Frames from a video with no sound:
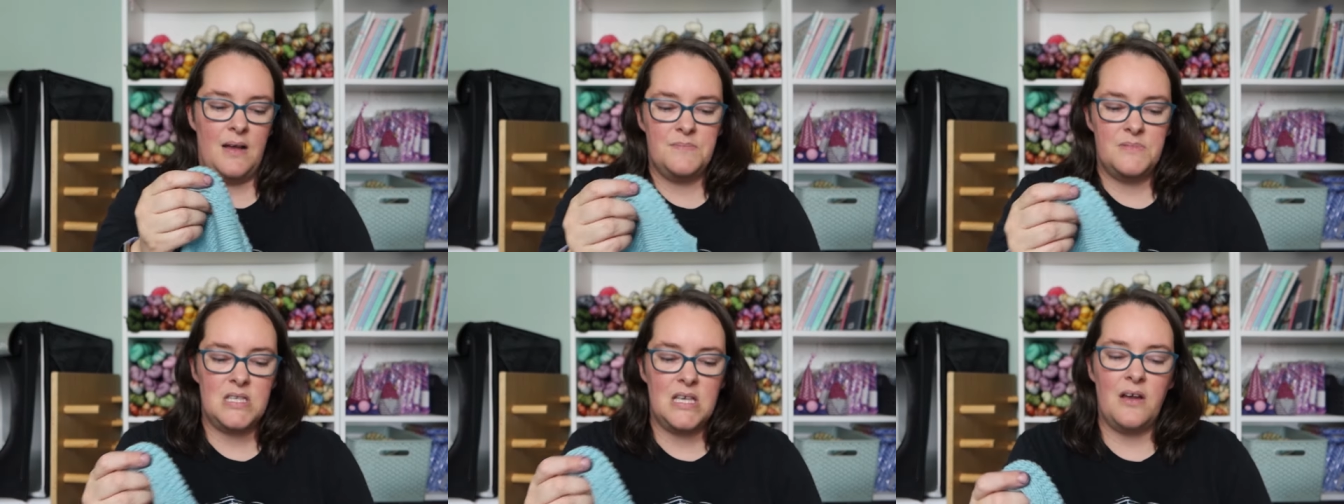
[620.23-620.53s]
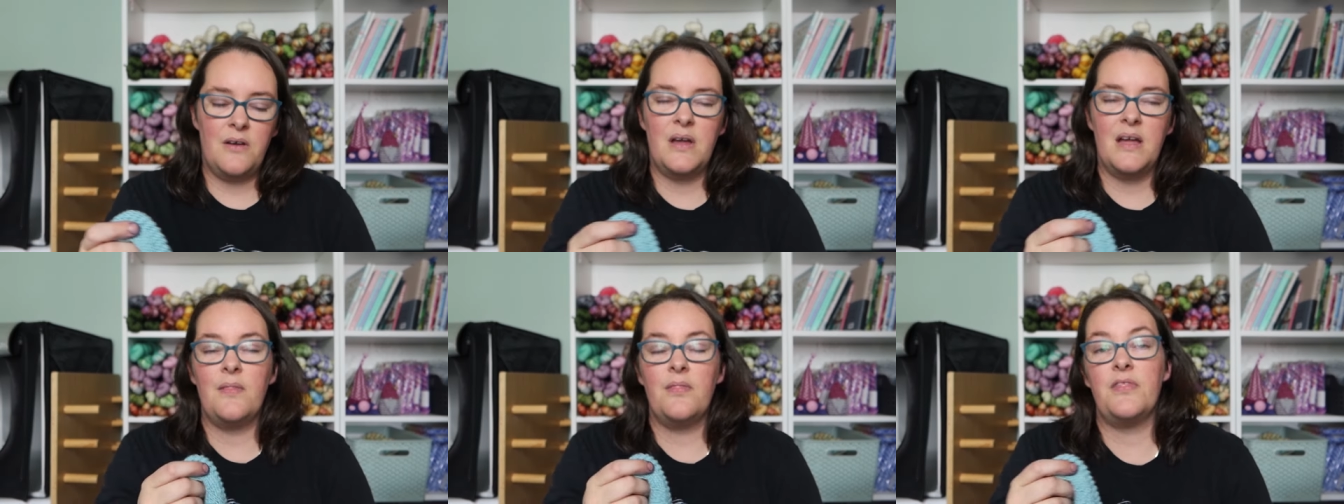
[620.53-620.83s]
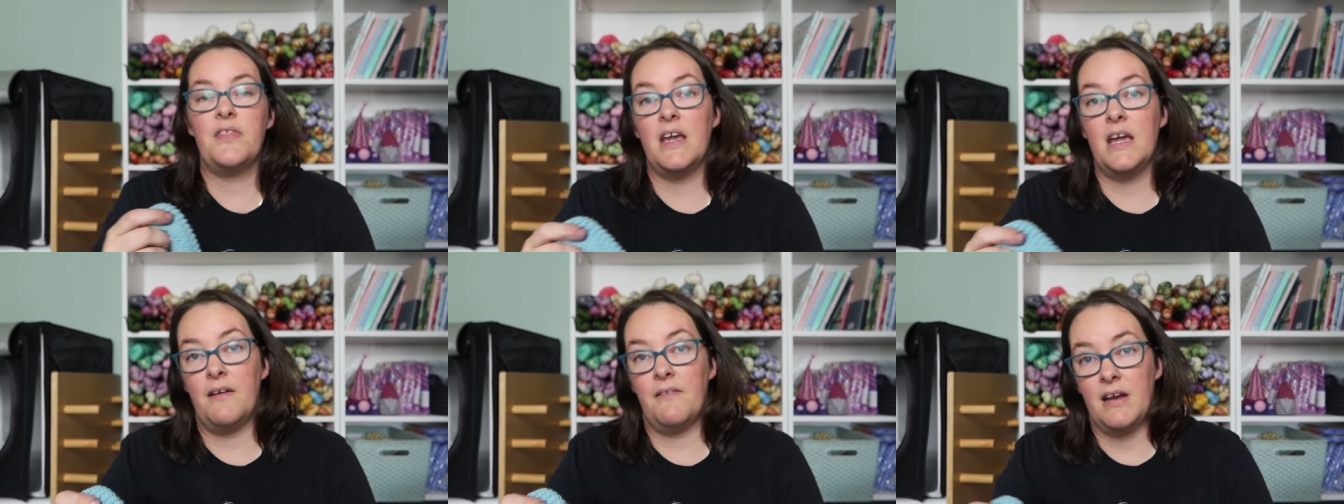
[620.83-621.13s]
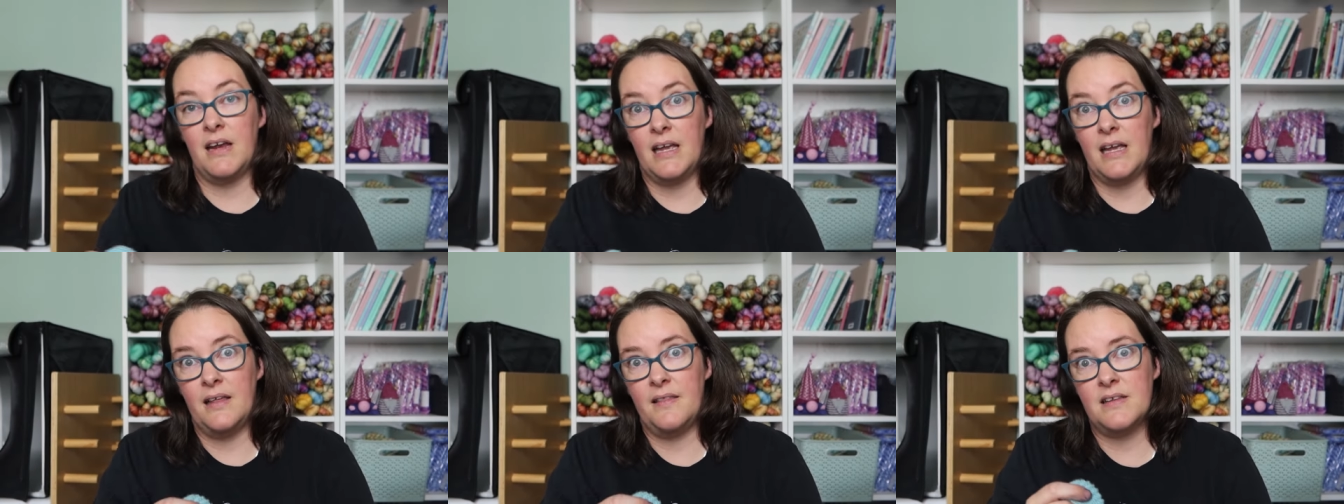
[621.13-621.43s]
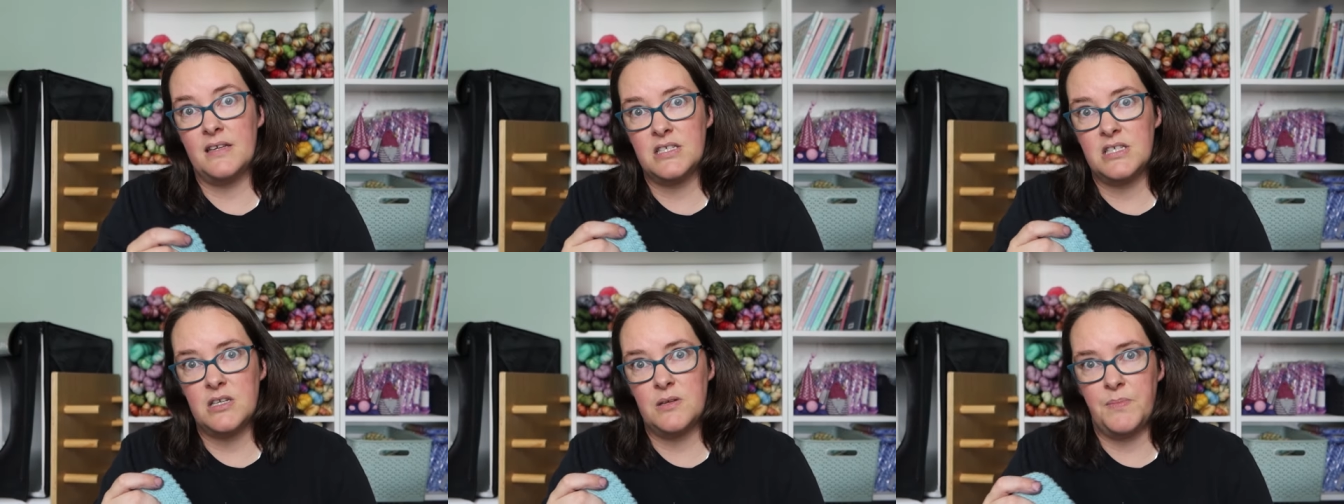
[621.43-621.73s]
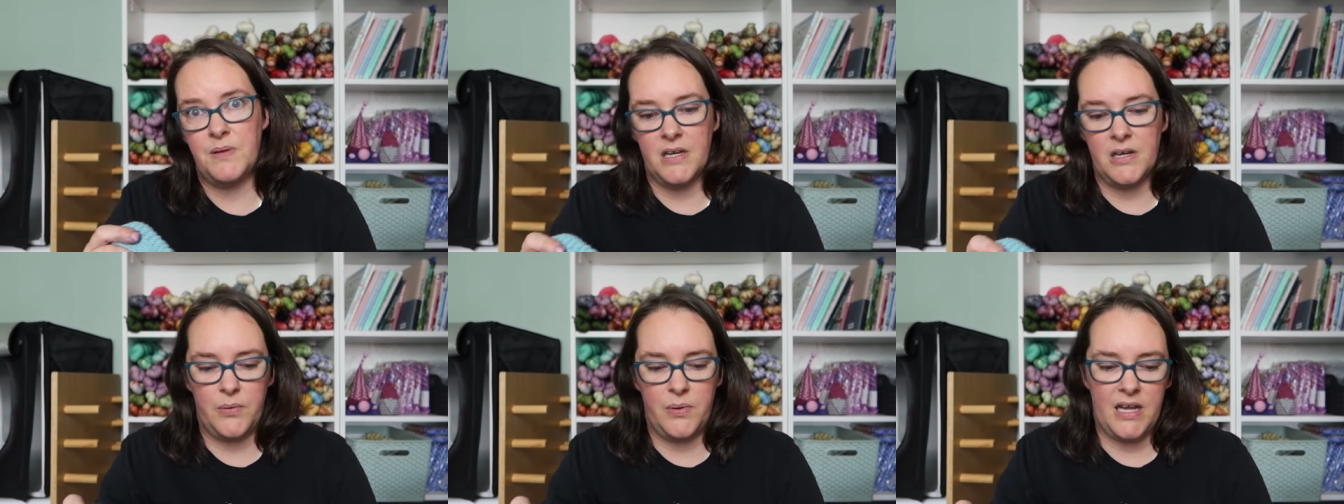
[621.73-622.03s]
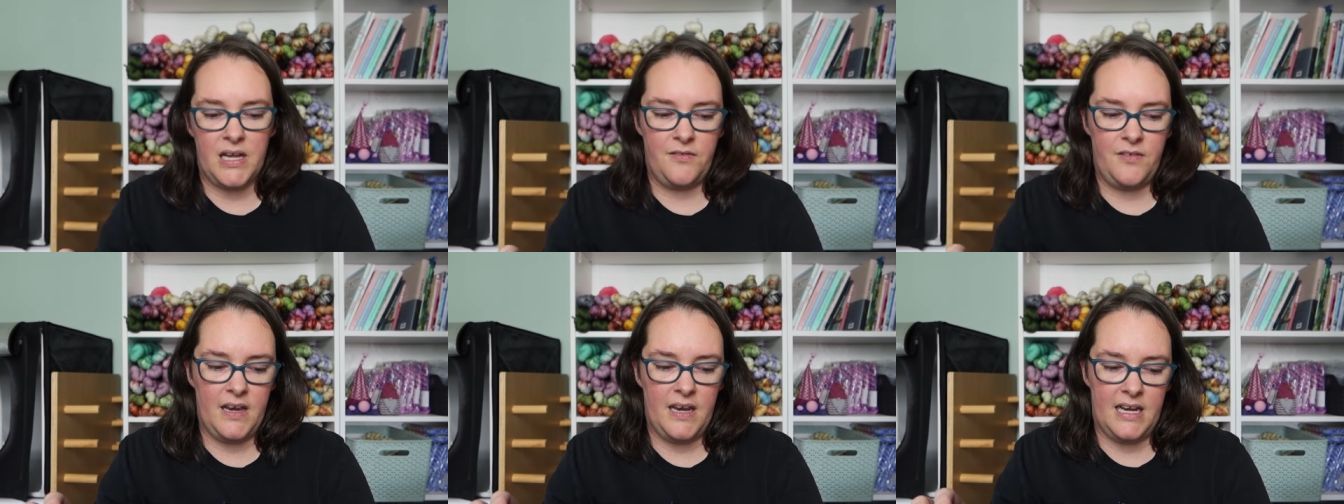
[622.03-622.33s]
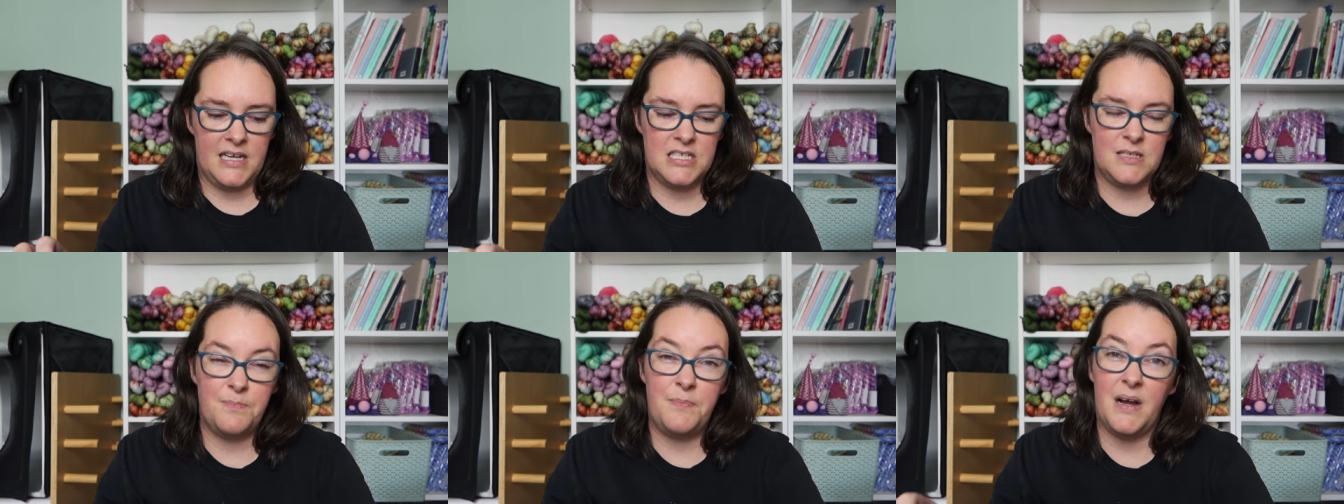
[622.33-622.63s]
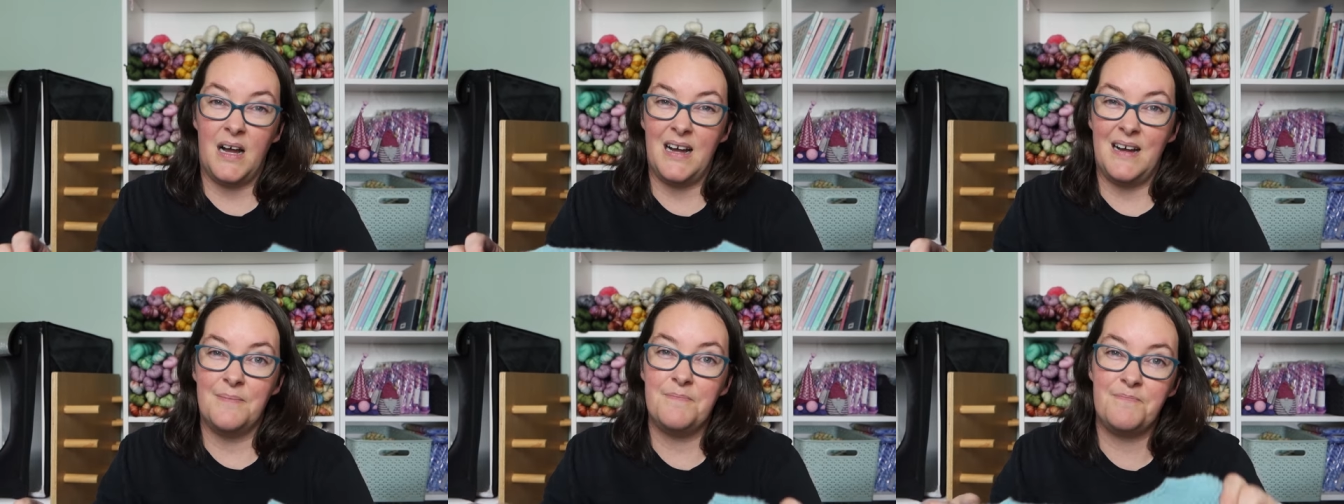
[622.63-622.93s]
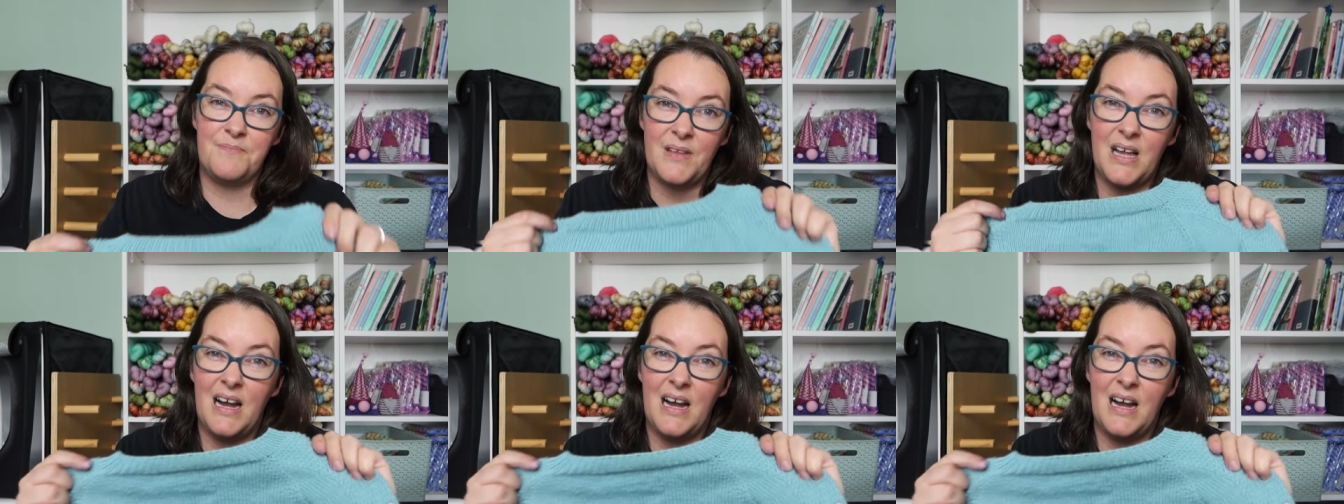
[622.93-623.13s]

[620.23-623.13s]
So in theory, this should be a quick finish, but